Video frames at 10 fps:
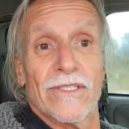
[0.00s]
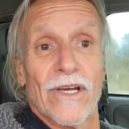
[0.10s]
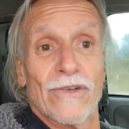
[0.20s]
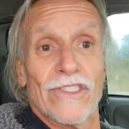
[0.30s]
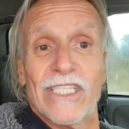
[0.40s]

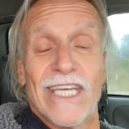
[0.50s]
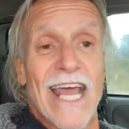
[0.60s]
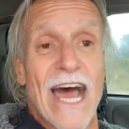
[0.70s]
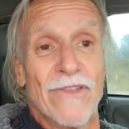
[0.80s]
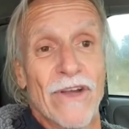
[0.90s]
So just
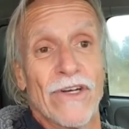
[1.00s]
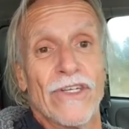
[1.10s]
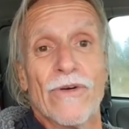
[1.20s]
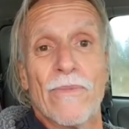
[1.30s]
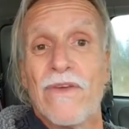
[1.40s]
get out there
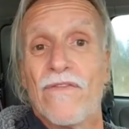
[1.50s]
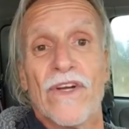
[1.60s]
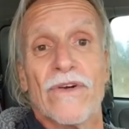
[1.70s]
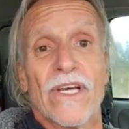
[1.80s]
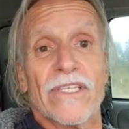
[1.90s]
and do it. Be
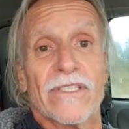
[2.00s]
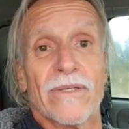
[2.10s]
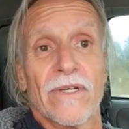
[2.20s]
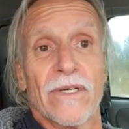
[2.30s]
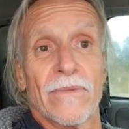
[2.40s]
fearless.
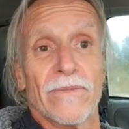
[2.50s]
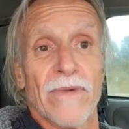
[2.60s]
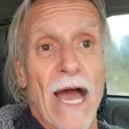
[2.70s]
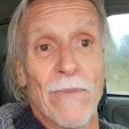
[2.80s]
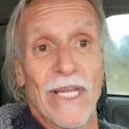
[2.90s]

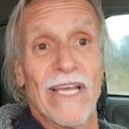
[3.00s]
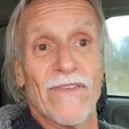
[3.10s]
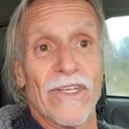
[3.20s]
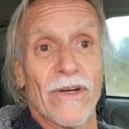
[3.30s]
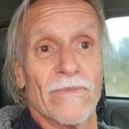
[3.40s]
I believe
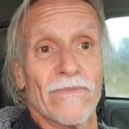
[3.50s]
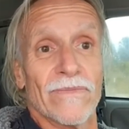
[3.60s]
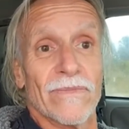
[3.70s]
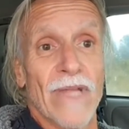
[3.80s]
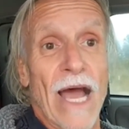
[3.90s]
in you.
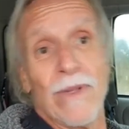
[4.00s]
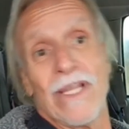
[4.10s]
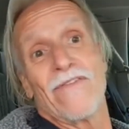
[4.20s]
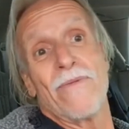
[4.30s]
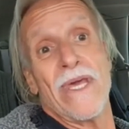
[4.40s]
I
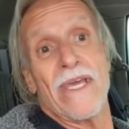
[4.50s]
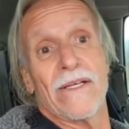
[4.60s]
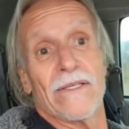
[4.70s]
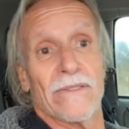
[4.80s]
believe in me.